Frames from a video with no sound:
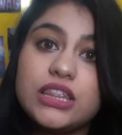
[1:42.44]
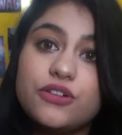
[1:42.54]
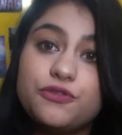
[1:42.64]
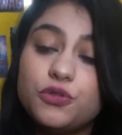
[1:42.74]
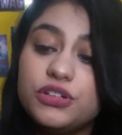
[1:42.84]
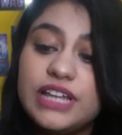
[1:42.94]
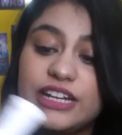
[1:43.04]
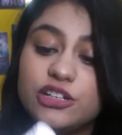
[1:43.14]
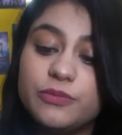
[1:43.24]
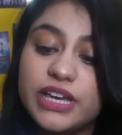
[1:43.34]
the food
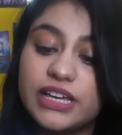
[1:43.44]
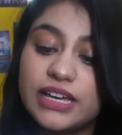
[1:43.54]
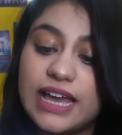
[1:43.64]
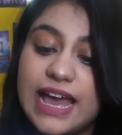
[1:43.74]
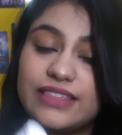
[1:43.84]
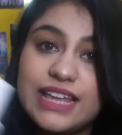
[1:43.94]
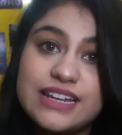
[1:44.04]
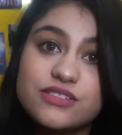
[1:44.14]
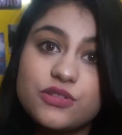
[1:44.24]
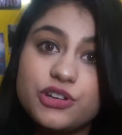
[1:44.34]
that you're making and that
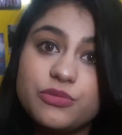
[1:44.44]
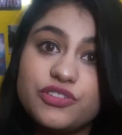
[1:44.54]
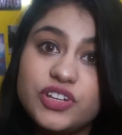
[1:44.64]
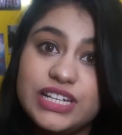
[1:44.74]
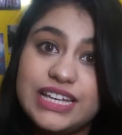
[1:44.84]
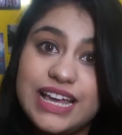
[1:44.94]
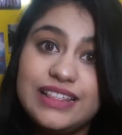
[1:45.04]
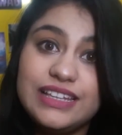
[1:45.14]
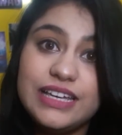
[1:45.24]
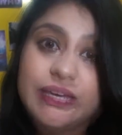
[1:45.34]
is going to be really
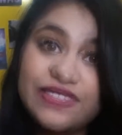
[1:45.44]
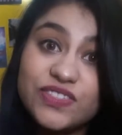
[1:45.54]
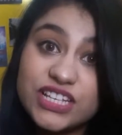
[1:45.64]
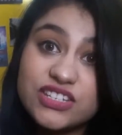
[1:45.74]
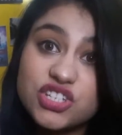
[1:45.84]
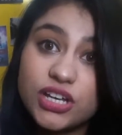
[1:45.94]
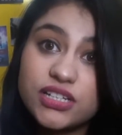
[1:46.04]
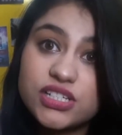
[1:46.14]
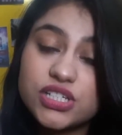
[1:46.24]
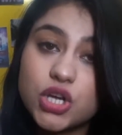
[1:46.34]
healthy. And this
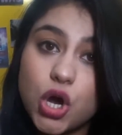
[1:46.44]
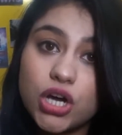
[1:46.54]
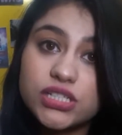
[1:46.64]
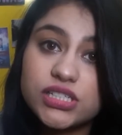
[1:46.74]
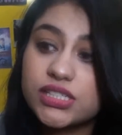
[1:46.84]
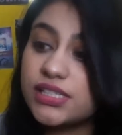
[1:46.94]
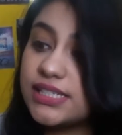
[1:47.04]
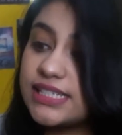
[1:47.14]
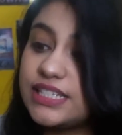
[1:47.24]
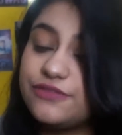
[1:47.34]
just costs
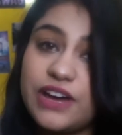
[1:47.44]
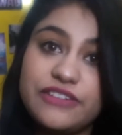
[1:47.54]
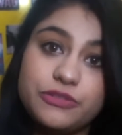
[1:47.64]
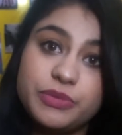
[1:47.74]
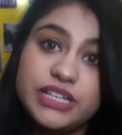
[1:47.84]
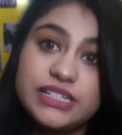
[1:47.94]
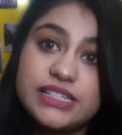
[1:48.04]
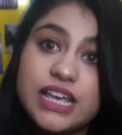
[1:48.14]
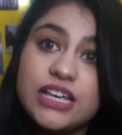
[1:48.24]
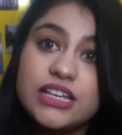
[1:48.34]
65
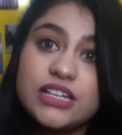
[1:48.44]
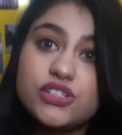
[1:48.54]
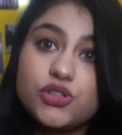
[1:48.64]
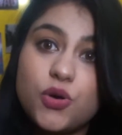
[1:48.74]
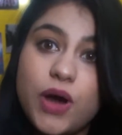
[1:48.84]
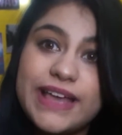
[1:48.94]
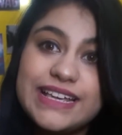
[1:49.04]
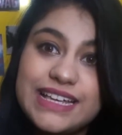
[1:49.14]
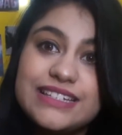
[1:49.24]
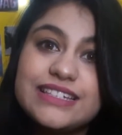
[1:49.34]
rupees. So I
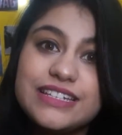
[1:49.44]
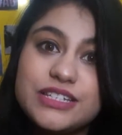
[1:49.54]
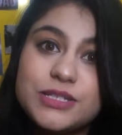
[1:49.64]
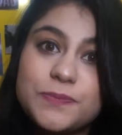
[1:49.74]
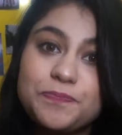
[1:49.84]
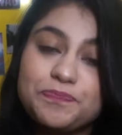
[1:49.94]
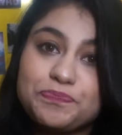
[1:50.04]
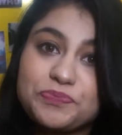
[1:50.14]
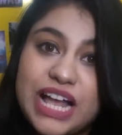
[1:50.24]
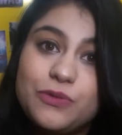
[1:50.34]
guess this,
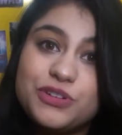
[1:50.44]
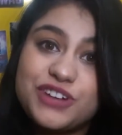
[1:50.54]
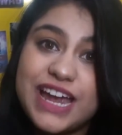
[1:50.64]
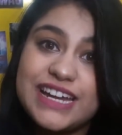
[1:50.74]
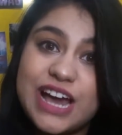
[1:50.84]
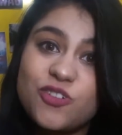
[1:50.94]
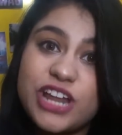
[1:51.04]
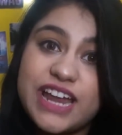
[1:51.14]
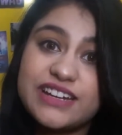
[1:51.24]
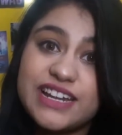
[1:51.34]
I will try it
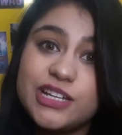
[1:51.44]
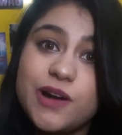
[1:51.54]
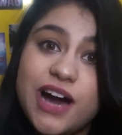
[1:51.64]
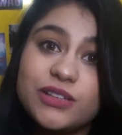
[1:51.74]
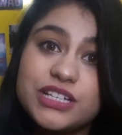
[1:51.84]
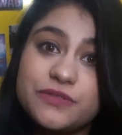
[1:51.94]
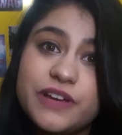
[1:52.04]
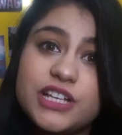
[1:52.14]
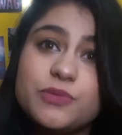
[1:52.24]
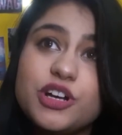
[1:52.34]
out and tell you how this
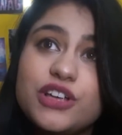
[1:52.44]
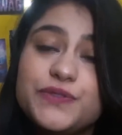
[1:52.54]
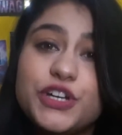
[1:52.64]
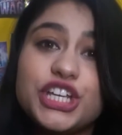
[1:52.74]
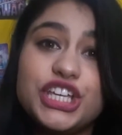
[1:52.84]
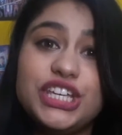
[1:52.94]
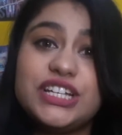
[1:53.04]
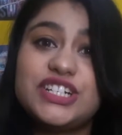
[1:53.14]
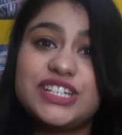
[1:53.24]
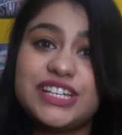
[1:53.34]
fares, because for
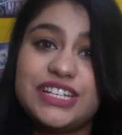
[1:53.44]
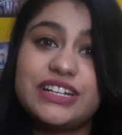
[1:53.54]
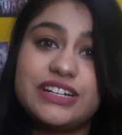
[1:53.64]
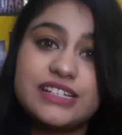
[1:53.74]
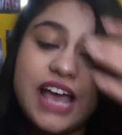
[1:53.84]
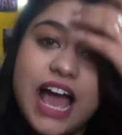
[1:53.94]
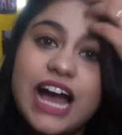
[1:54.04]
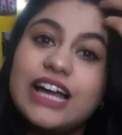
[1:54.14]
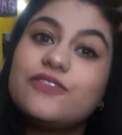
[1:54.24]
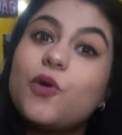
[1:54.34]
years and years
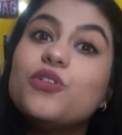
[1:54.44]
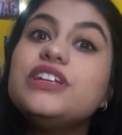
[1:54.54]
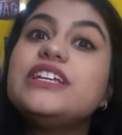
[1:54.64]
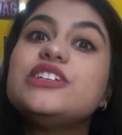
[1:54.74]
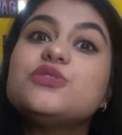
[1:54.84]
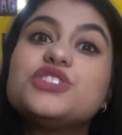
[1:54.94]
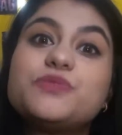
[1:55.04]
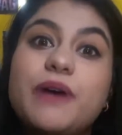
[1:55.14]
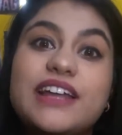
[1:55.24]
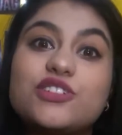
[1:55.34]
I've only
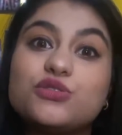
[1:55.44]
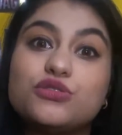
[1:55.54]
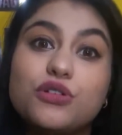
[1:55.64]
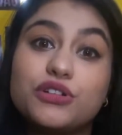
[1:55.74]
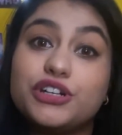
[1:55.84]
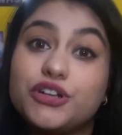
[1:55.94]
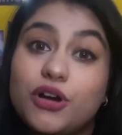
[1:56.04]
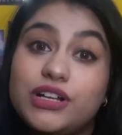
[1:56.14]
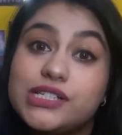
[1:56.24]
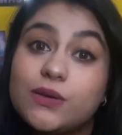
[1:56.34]
used Parachute coconut
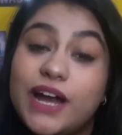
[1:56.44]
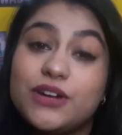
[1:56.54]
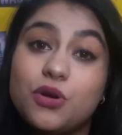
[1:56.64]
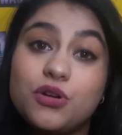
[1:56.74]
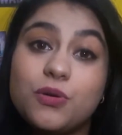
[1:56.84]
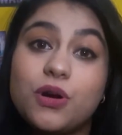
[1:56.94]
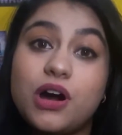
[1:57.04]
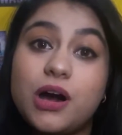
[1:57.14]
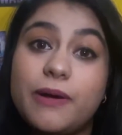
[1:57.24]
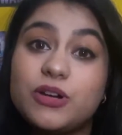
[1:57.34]
oil, so I don't know
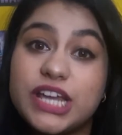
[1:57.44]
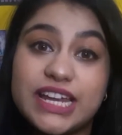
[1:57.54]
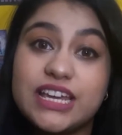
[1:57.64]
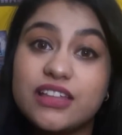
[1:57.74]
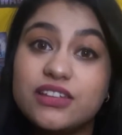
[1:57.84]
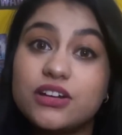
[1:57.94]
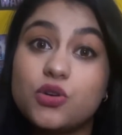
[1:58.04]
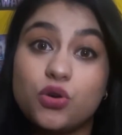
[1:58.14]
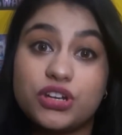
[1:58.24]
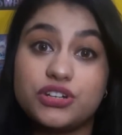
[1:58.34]
about any other
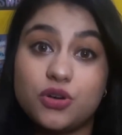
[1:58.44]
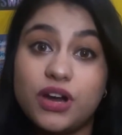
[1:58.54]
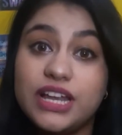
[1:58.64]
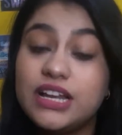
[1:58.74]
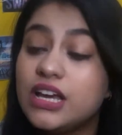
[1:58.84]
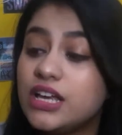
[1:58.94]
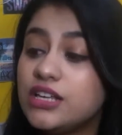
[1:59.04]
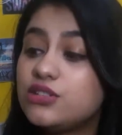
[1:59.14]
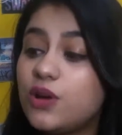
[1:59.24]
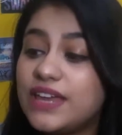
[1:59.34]
coconut oil.
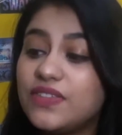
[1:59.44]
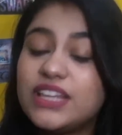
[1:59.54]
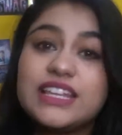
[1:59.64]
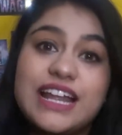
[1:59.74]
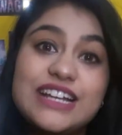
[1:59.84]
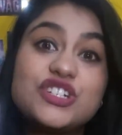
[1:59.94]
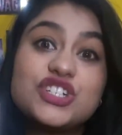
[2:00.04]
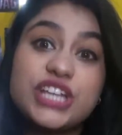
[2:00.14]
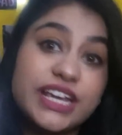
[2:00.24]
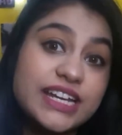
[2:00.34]
So I think that I'll
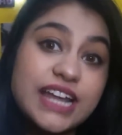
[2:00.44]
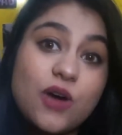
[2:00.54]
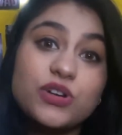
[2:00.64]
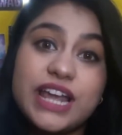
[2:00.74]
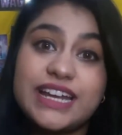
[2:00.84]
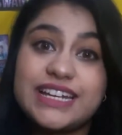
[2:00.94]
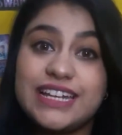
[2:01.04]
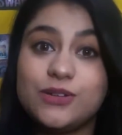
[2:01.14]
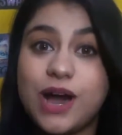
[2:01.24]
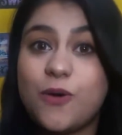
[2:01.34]
check it out and
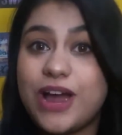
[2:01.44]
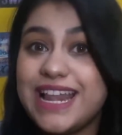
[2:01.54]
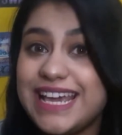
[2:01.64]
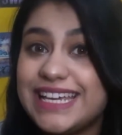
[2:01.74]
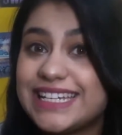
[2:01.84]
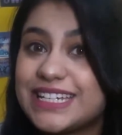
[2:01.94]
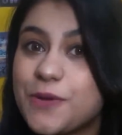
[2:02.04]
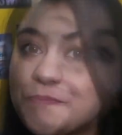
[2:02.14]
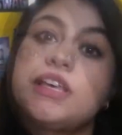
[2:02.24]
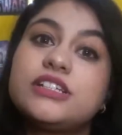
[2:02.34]
tell you how I like it.
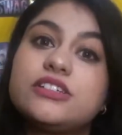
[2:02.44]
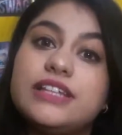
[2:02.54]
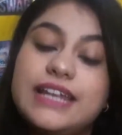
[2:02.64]
So